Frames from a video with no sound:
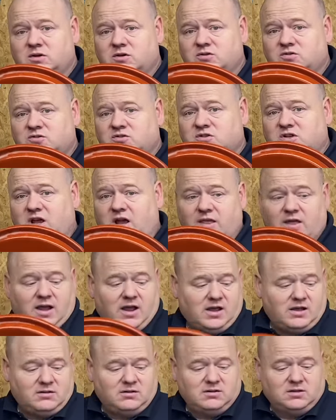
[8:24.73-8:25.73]
just like
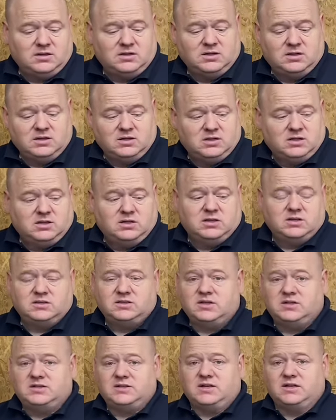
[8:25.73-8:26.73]
that. As
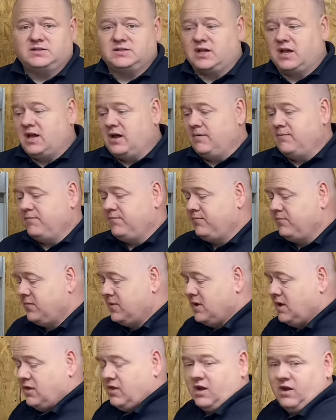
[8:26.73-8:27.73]
easy as that.
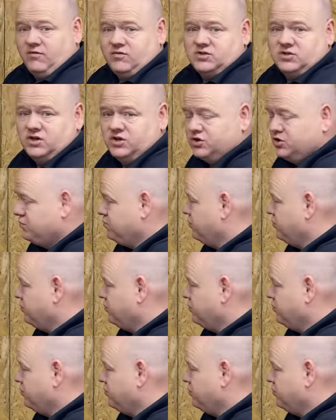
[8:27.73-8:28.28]
And then obviously just